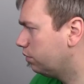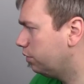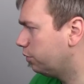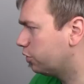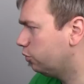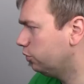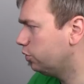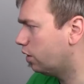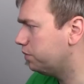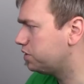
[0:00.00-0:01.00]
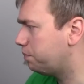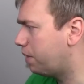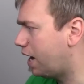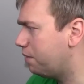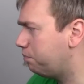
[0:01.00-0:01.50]
With cool new armies to
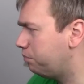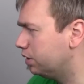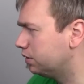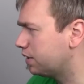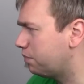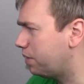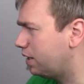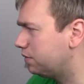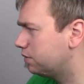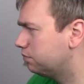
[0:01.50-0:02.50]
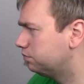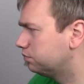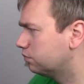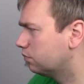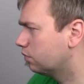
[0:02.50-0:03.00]
buy, build, and paint.
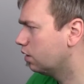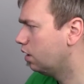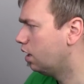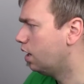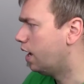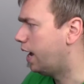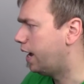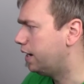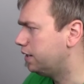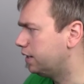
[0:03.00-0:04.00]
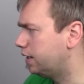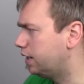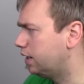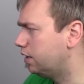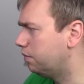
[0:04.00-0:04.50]
And
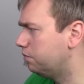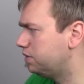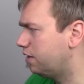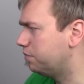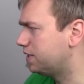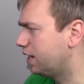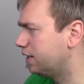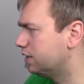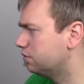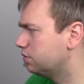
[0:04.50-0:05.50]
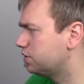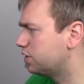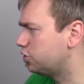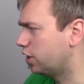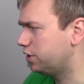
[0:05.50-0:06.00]
Dave Battaglia
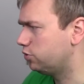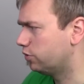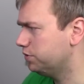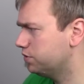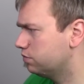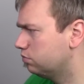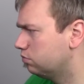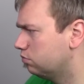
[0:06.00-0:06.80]
says Johnny Torrance.